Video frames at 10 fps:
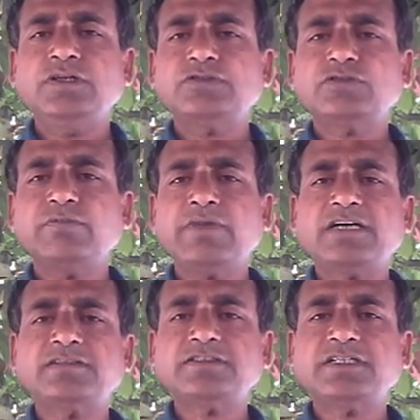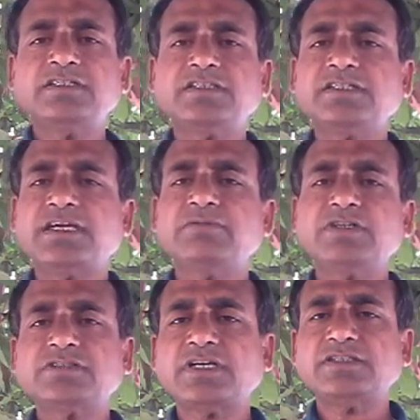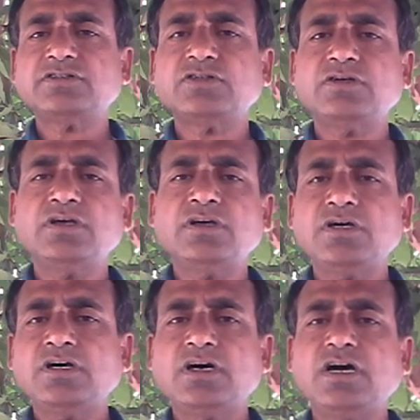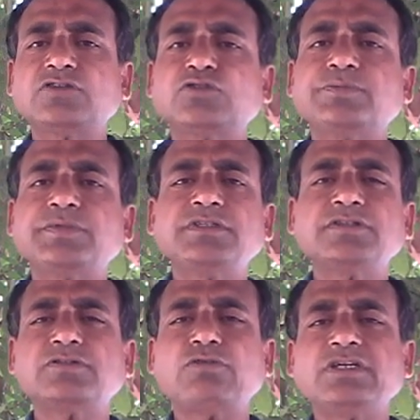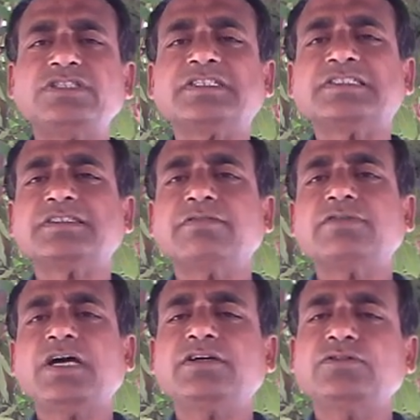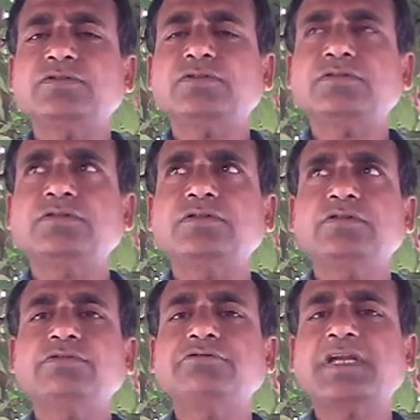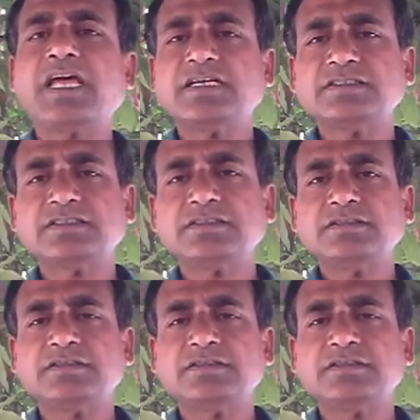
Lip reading: So magnetite and hematite are superior qualities of iron ore, whereas